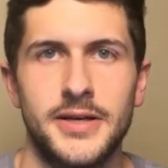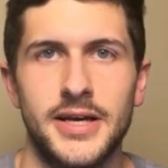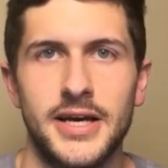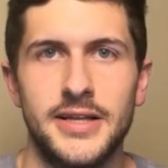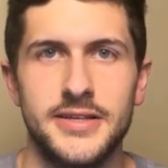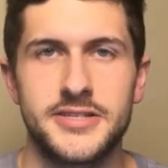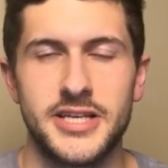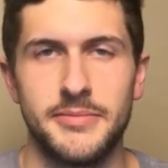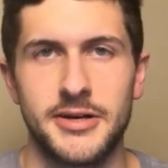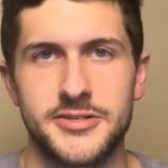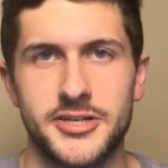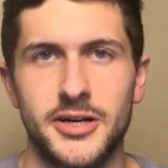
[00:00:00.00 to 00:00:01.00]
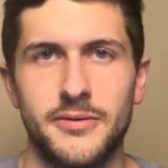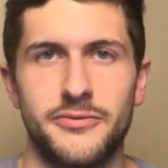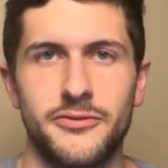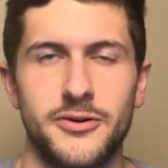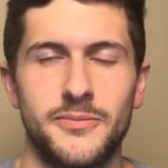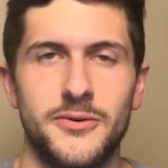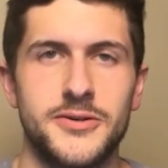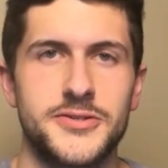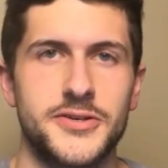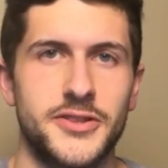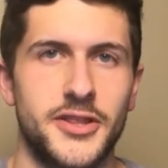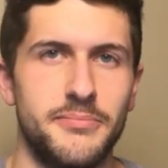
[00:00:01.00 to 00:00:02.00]
And this email sign-up form
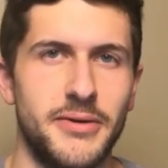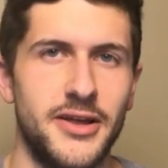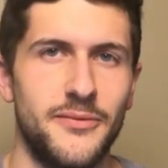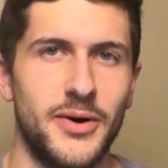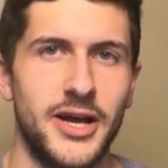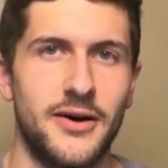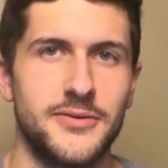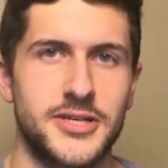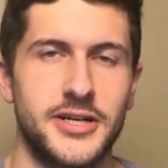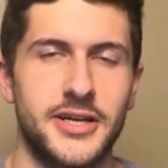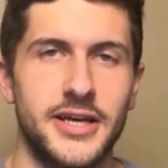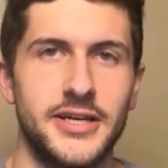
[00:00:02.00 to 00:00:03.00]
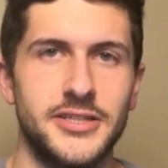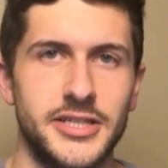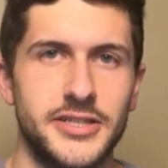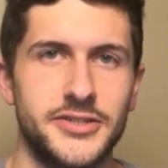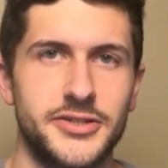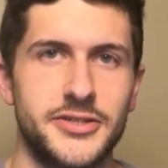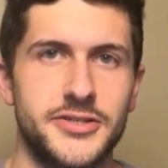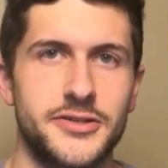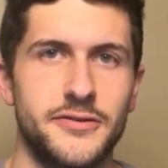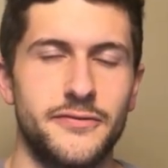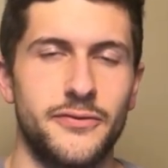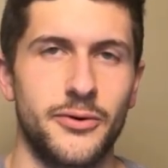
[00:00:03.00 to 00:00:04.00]
was the main way I was going to gauge interest
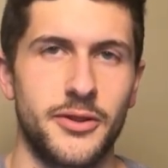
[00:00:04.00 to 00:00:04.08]
for the